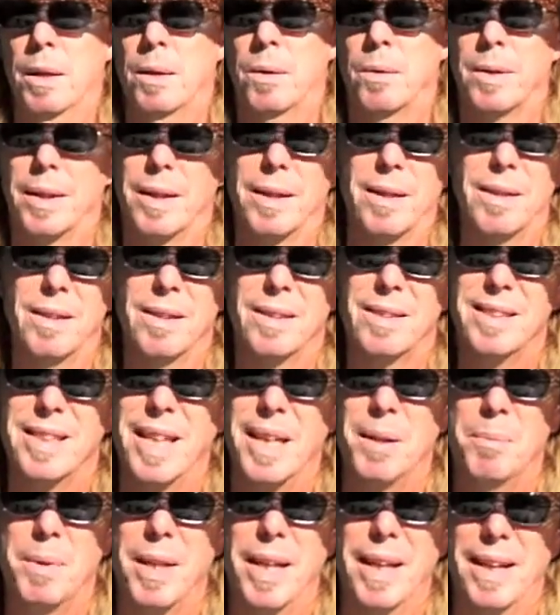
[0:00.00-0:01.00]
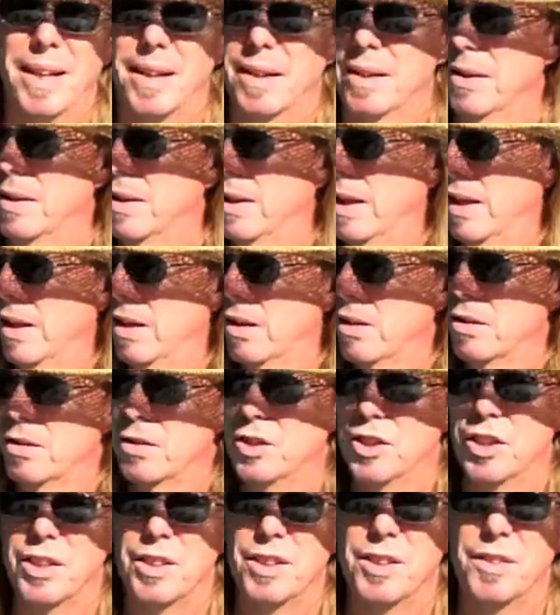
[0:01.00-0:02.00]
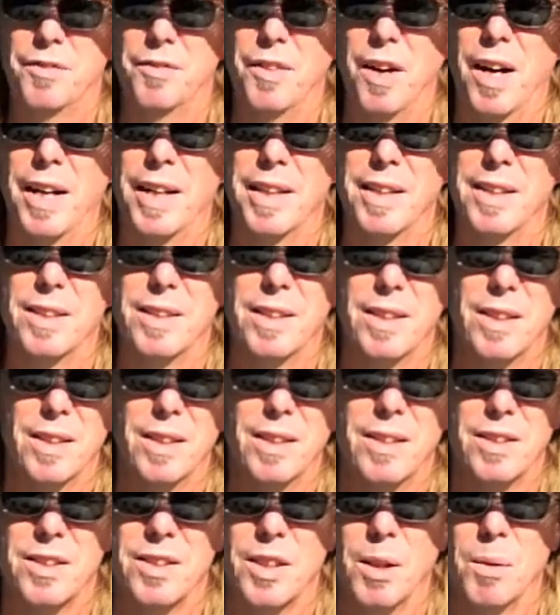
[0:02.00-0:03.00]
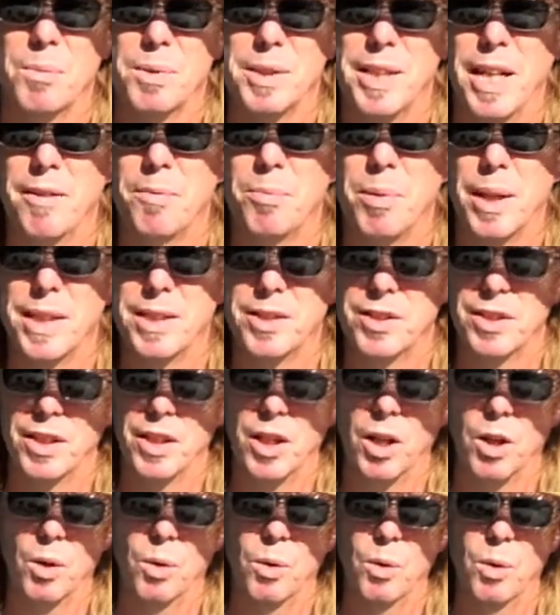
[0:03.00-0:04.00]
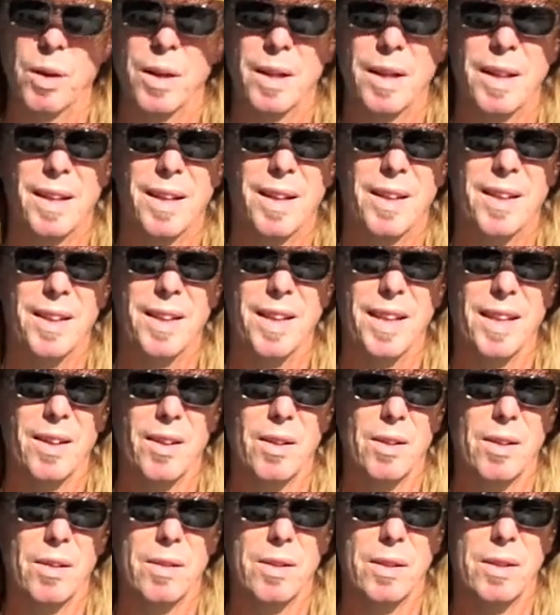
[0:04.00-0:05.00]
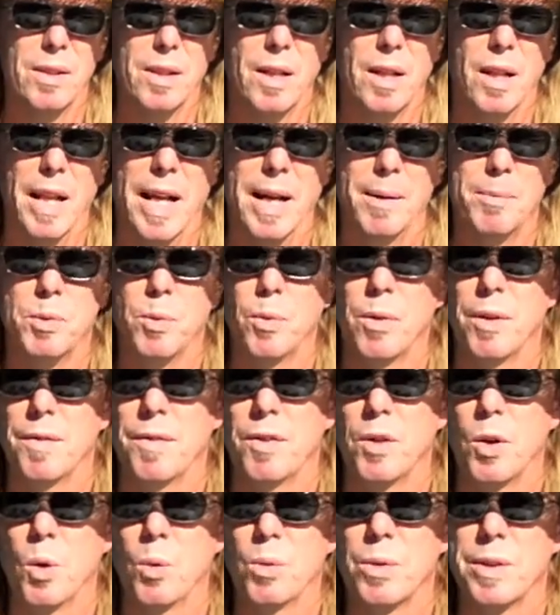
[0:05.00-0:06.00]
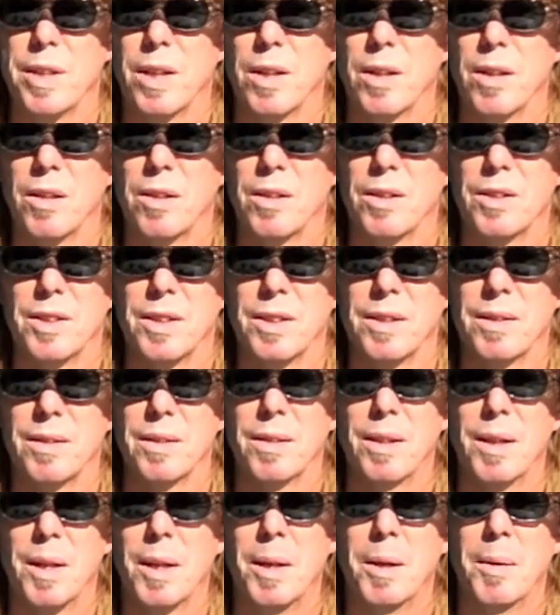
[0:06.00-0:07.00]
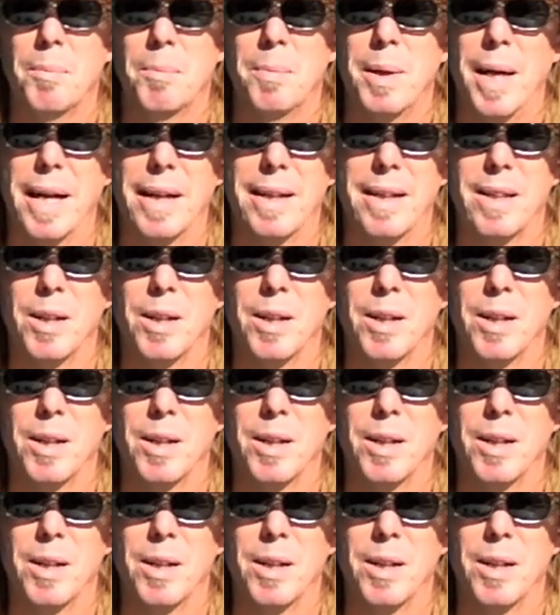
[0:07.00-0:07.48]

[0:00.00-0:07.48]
Well, same thing. They'll just find some safe place to go. They'll collapse one of their own tunnels and pack it